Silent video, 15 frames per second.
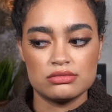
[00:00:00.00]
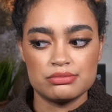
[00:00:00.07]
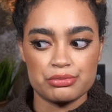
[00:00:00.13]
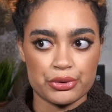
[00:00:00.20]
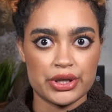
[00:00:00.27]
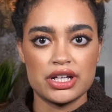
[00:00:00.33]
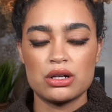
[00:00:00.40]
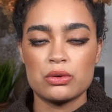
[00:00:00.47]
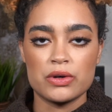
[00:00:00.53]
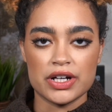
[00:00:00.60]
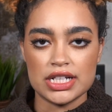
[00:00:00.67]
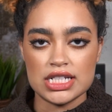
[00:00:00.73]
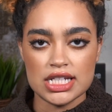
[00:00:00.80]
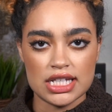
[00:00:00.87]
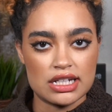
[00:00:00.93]

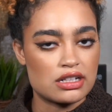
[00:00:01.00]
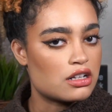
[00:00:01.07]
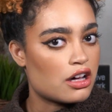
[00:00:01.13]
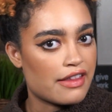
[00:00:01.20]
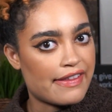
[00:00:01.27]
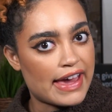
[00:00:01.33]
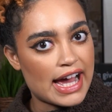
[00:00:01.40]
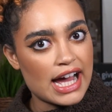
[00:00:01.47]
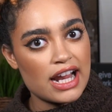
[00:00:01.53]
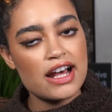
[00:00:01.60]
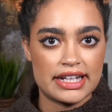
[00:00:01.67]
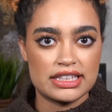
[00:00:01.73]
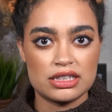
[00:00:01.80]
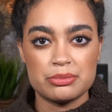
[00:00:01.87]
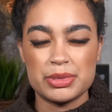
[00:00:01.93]
pre-quarantine and all that, I
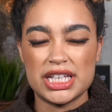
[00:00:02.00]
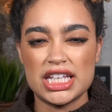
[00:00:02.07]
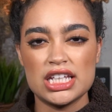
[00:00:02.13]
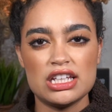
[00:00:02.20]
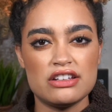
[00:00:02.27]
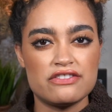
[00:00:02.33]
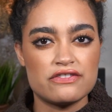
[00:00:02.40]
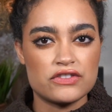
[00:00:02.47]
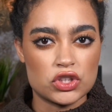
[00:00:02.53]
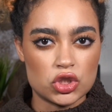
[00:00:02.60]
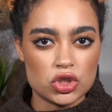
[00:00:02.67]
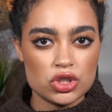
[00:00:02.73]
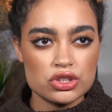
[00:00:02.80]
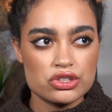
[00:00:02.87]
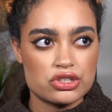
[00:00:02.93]
get the Bikini
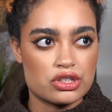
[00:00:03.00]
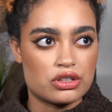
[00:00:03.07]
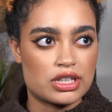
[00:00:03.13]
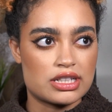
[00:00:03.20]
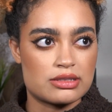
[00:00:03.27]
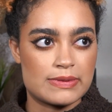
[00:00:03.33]
full, so that's